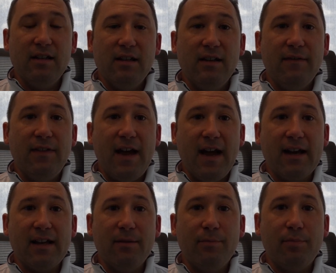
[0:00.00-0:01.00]
if
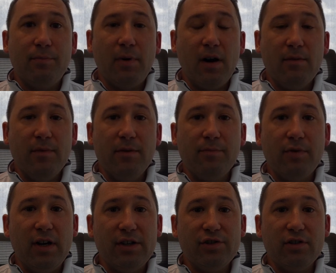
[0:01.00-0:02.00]
that compartment
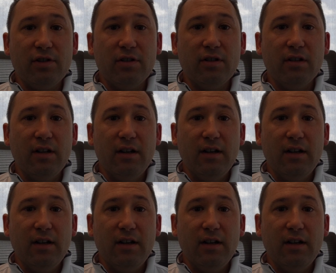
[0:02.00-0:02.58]
pressure